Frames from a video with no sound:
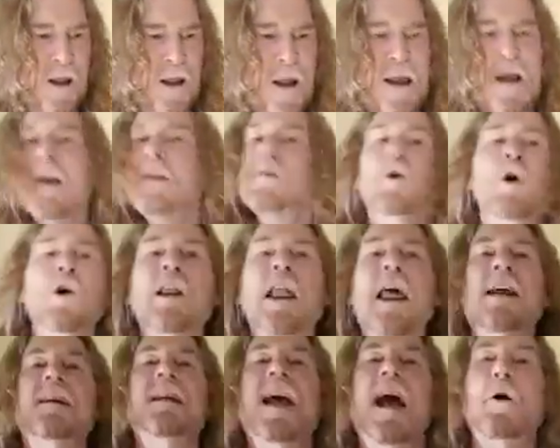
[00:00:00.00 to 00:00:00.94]
Called "Lay
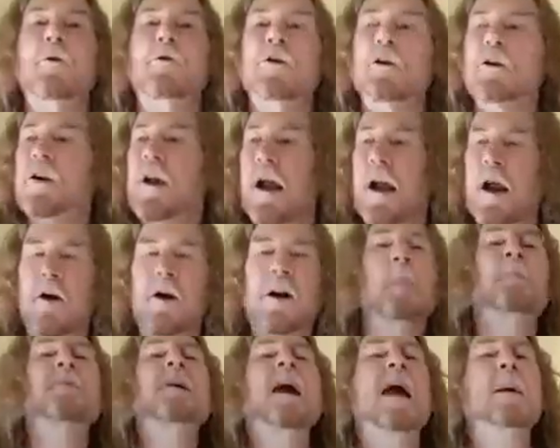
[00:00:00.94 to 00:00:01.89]
Down Your Care." Come
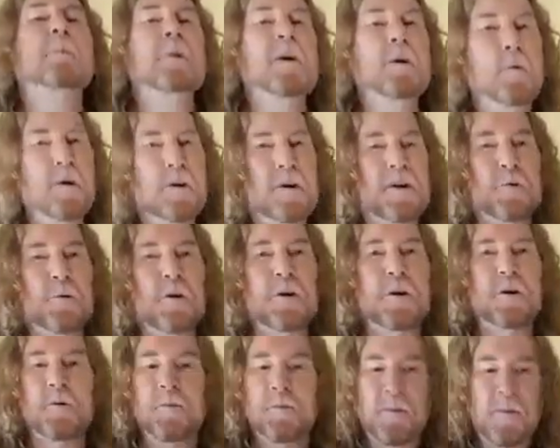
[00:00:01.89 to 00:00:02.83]
camping with us, will
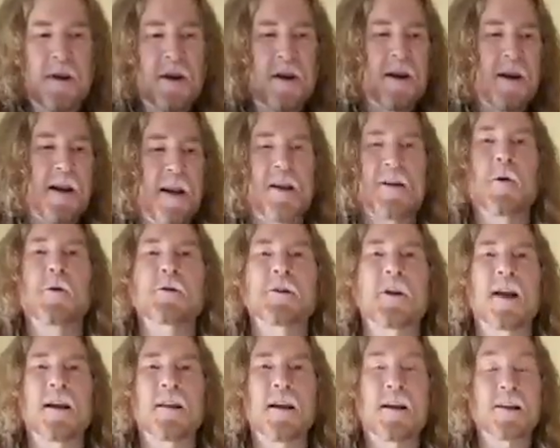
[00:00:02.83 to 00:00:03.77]
you? It goes
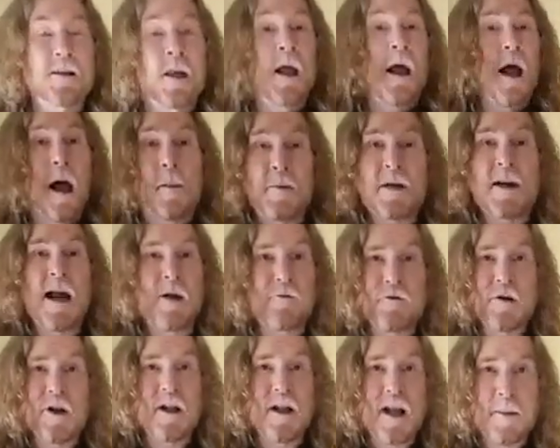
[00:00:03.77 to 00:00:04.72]
like this. I mean, not
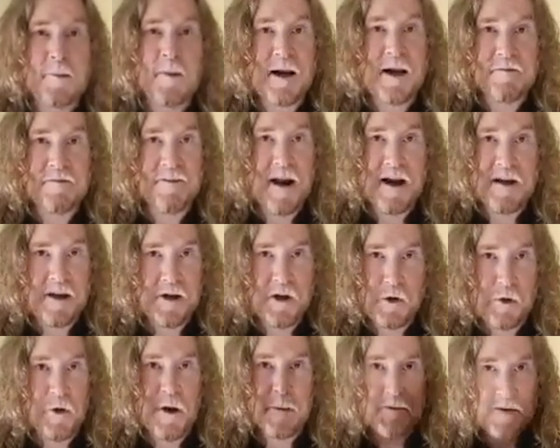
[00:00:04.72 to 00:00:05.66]
really. I'm not inviting
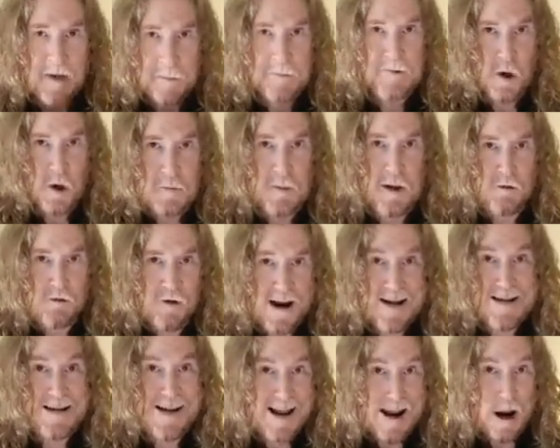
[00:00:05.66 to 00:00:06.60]
you. I'm talking about right
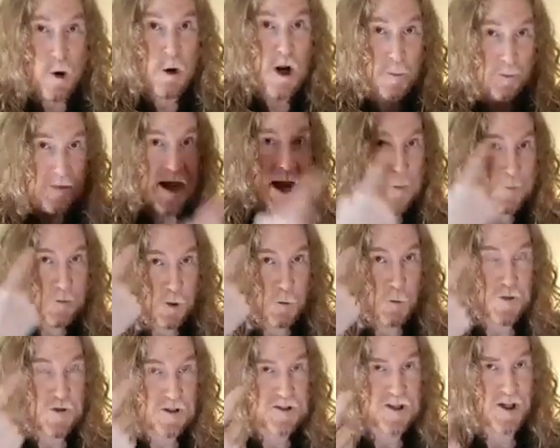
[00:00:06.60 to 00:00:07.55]
now. Come camping with
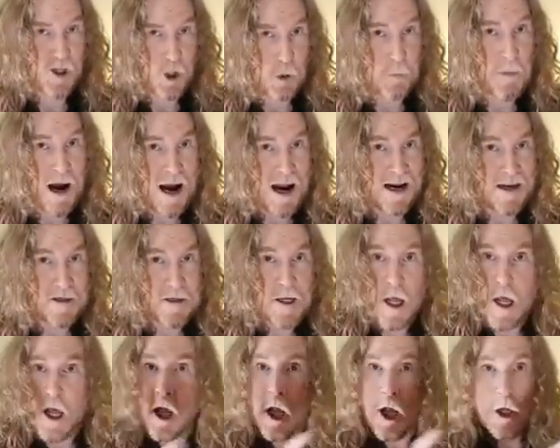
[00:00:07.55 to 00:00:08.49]
us in your mind.
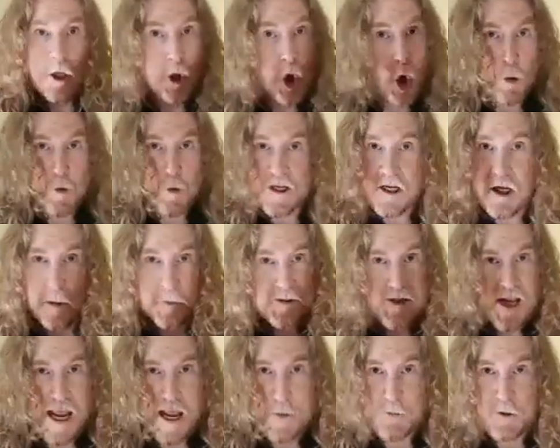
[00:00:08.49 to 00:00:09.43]
Nobody comes
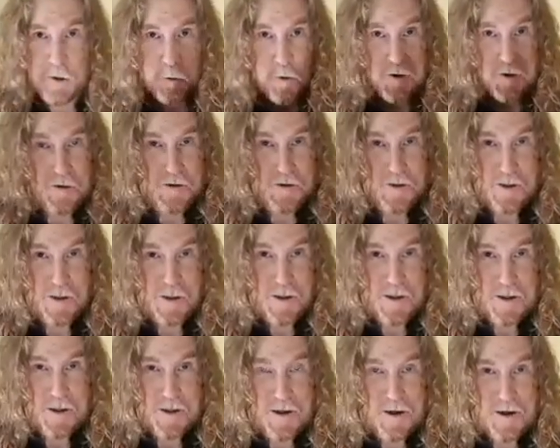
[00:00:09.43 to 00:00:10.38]
camping with us.
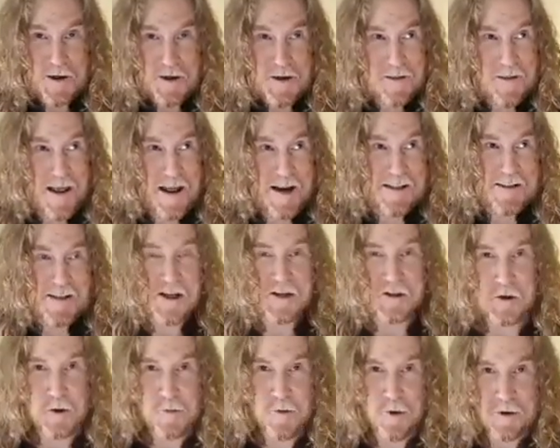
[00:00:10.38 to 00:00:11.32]
That is a
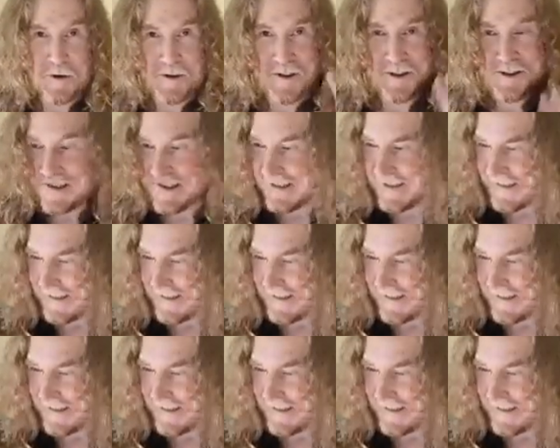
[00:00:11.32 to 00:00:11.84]
two-person deal.